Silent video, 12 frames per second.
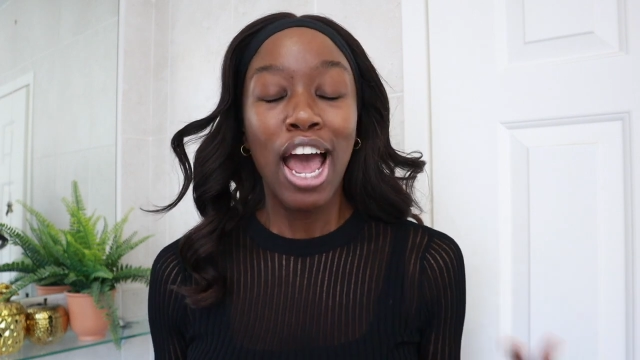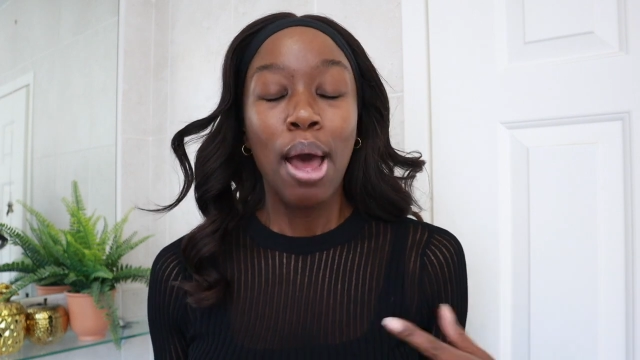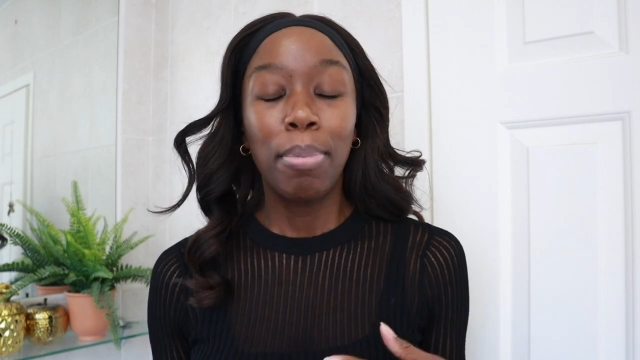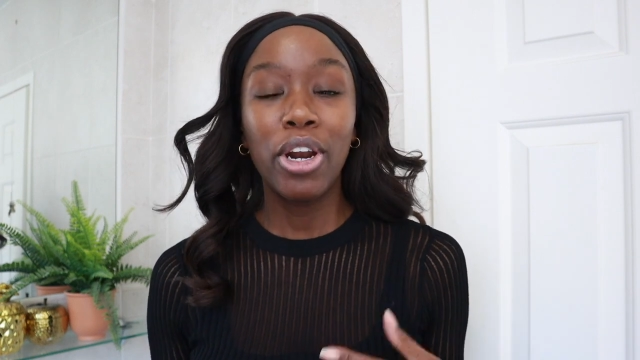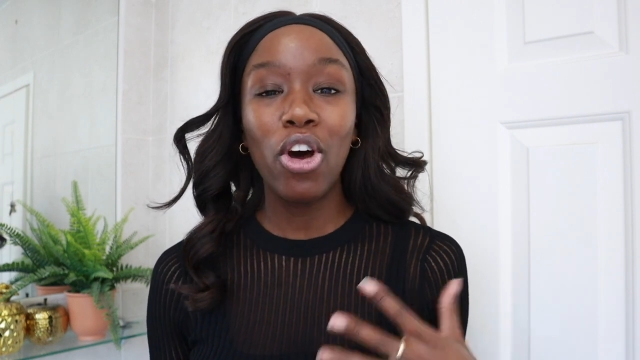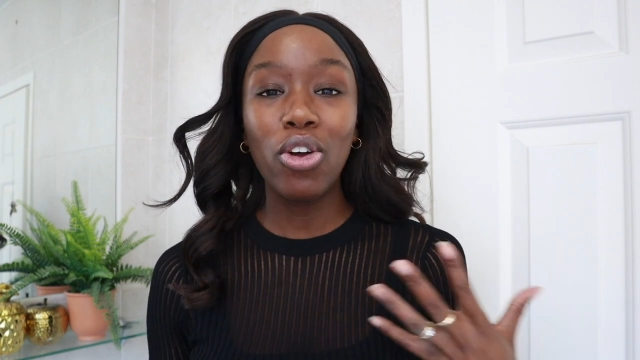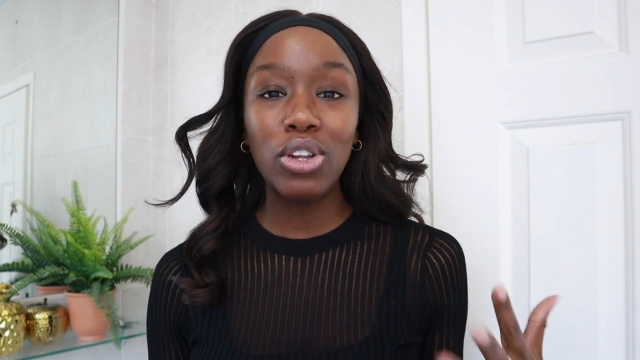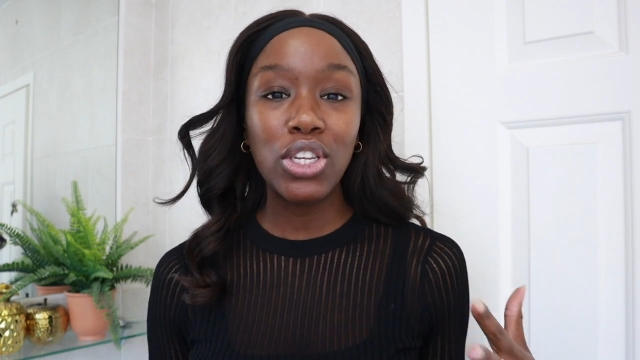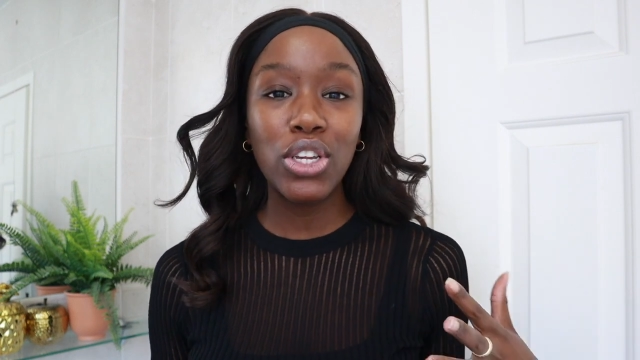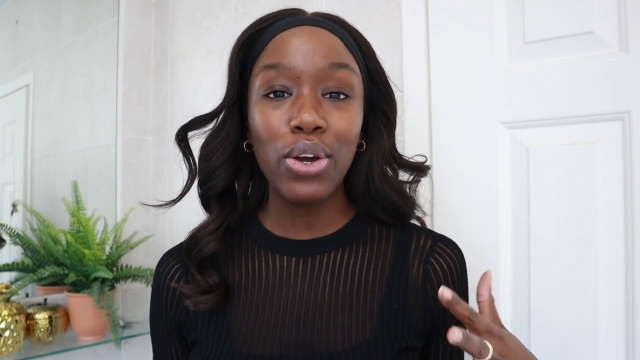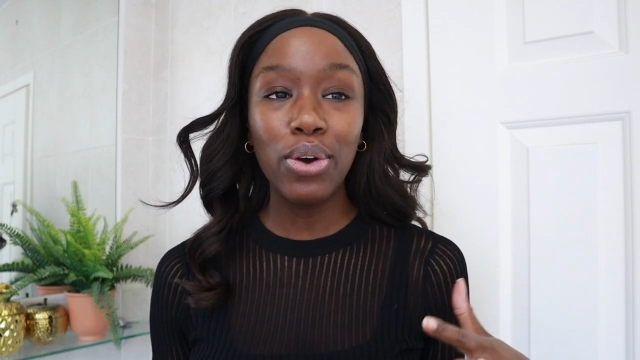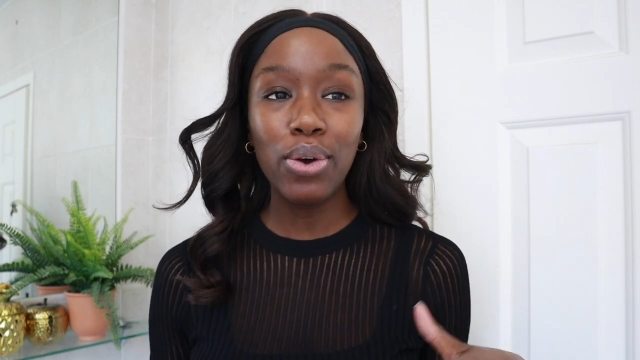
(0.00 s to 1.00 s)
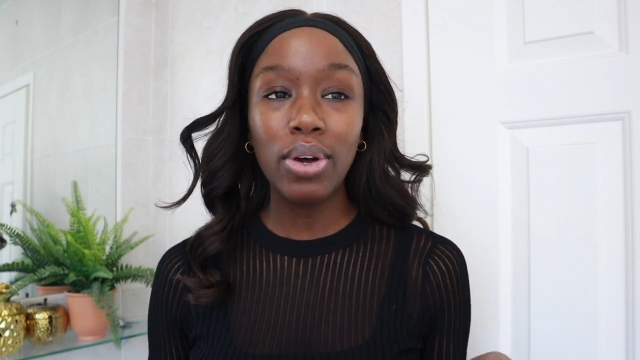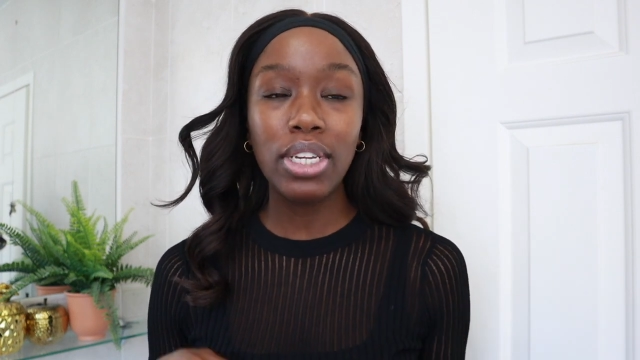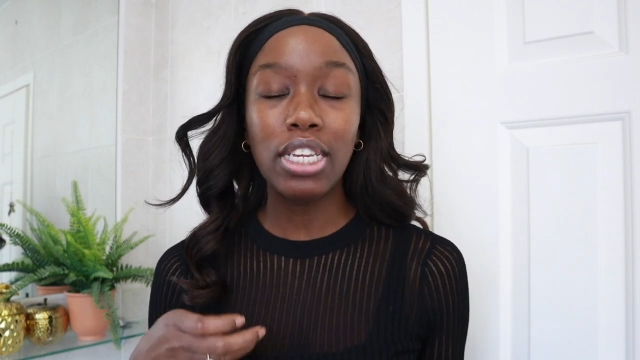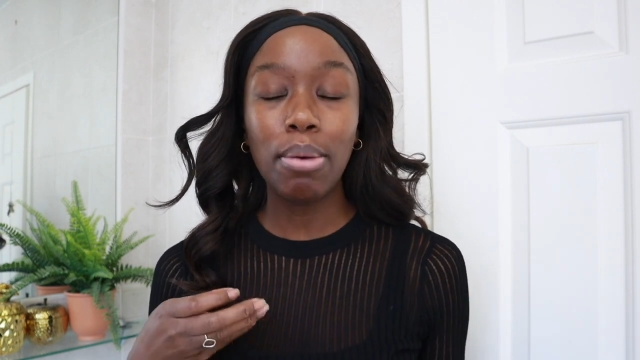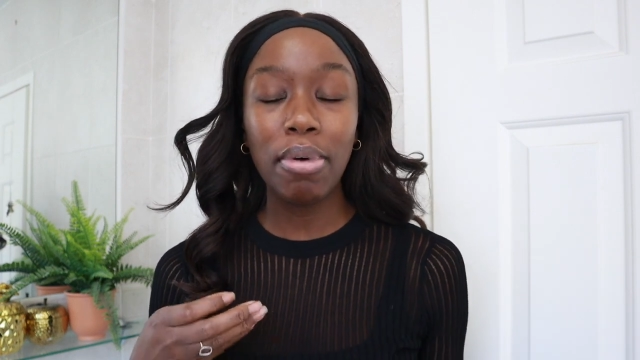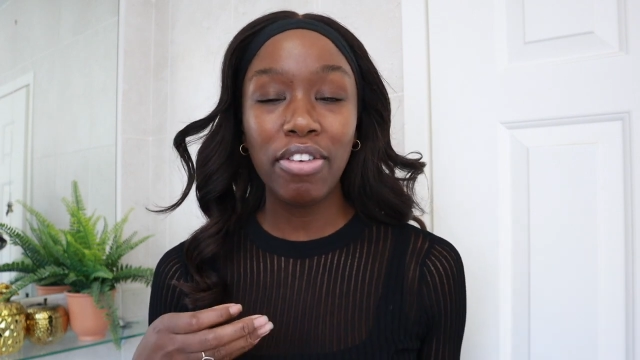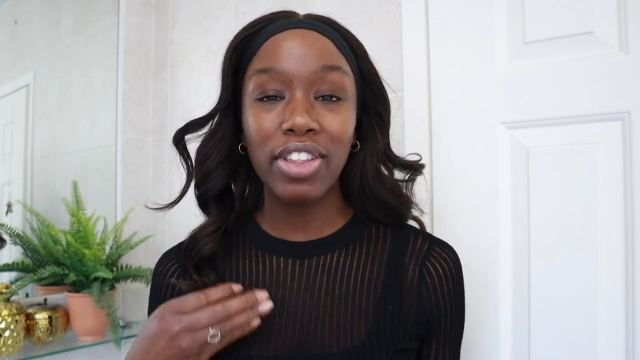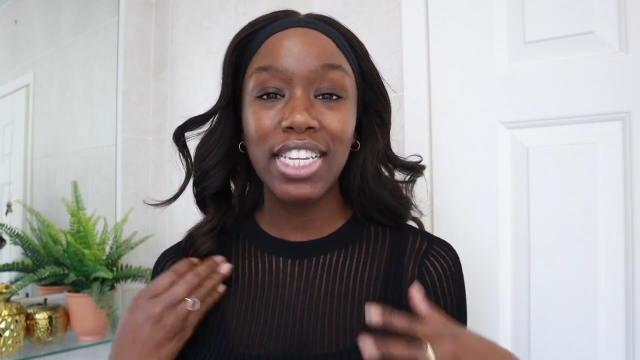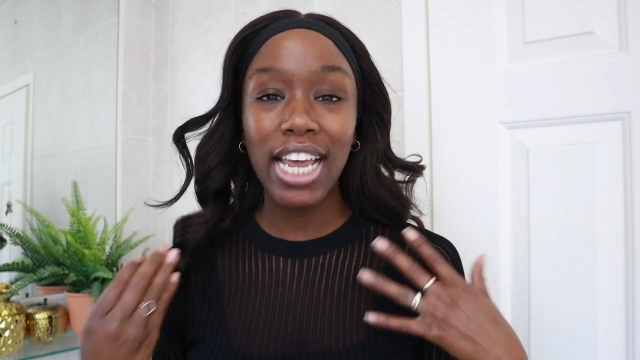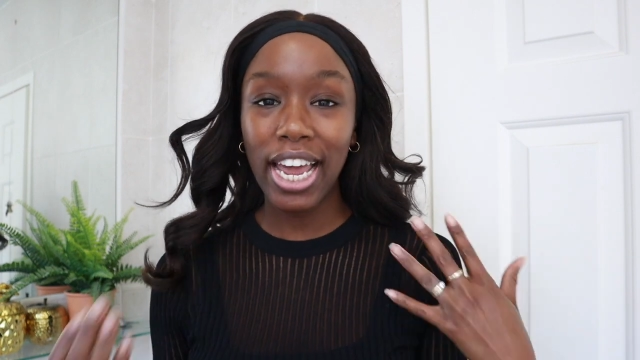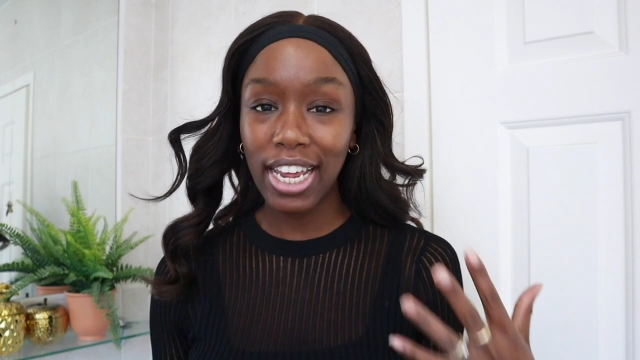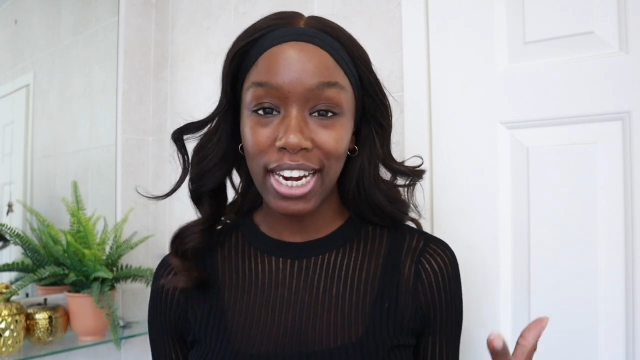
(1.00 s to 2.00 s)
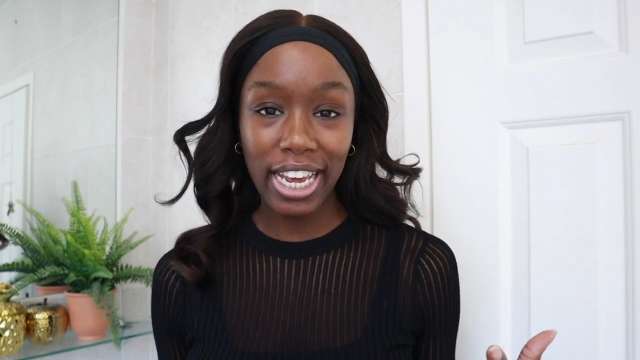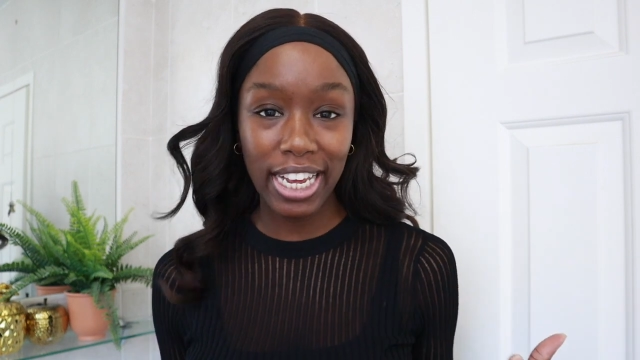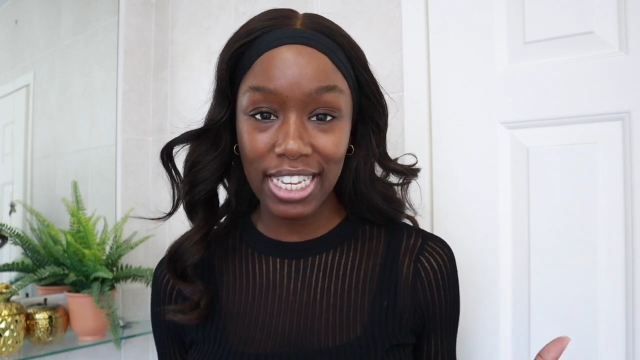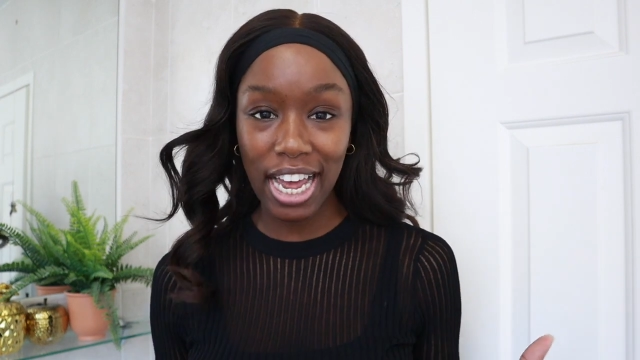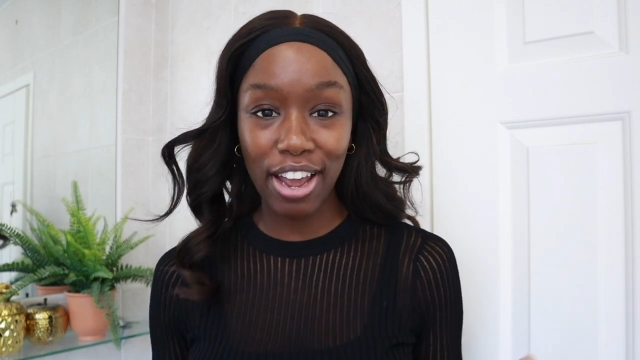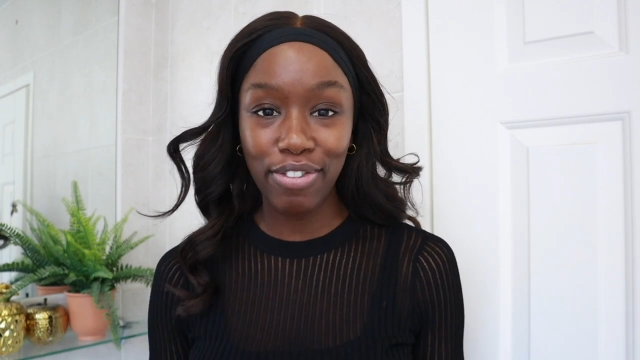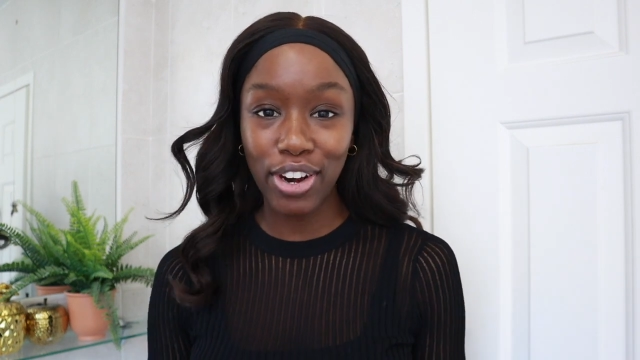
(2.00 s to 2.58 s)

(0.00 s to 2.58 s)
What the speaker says: but also some of the techniques that I've